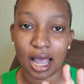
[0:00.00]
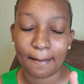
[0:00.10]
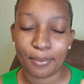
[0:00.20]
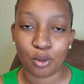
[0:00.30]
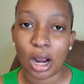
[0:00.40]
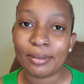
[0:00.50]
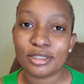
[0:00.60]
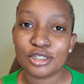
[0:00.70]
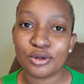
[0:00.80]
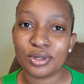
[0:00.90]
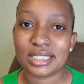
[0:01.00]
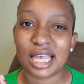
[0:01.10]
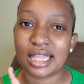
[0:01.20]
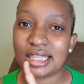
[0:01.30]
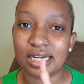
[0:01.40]
I promise you it's
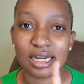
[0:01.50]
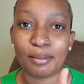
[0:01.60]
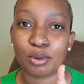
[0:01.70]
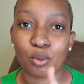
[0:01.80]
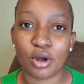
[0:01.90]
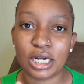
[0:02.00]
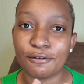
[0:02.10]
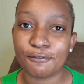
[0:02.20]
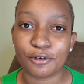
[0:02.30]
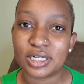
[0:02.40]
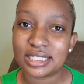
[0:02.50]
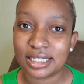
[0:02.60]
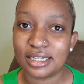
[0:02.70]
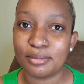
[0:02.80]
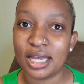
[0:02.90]
like the number one free
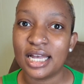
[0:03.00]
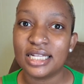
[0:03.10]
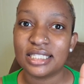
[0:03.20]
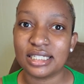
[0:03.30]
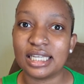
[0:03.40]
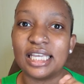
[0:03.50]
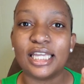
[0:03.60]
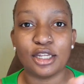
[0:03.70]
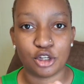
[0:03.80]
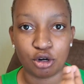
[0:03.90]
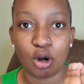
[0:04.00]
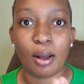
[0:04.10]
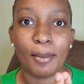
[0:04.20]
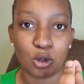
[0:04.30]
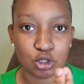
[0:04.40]
tip to getting your
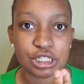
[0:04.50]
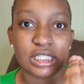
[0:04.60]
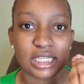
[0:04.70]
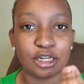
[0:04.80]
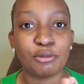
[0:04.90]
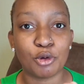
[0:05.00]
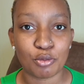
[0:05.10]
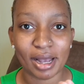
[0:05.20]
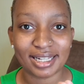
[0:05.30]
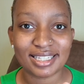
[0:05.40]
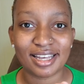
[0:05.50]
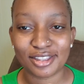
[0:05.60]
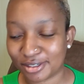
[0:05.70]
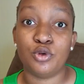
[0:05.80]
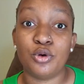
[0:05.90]
emotions and your mood back together.
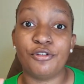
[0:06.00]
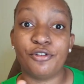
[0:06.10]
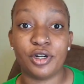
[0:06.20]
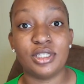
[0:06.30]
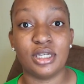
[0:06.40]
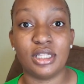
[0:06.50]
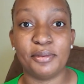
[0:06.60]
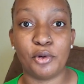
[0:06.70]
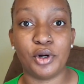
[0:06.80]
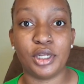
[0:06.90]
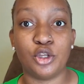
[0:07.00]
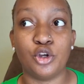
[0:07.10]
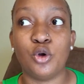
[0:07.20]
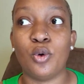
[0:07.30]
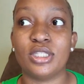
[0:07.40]
If you do it first thing in the morning,
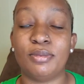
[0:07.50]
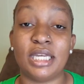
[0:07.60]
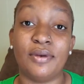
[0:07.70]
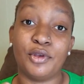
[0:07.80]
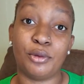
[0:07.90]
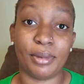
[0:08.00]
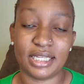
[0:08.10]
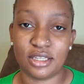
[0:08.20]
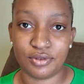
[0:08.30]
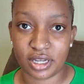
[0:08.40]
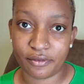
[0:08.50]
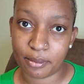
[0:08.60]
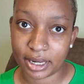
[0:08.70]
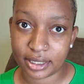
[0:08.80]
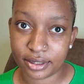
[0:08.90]
you're going to be giving your best self to
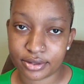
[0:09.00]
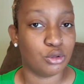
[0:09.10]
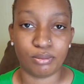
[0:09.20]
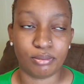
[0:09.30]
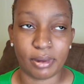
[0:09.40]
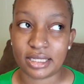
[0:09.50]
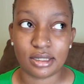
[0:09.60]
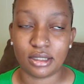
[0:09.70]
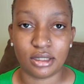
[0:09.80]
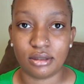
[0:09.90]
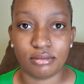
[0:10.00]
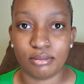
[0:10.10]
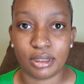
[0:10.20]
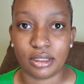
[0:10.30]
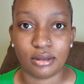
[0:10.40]
everybody else. You'll basically
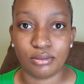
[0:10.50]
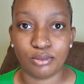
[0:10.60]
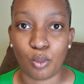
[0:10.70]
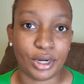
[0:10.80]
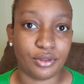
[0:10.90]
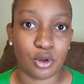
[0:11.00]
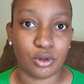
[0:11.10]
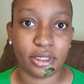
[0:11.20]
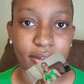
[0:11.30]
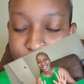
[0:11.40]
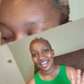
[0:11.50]
be winning the whole day.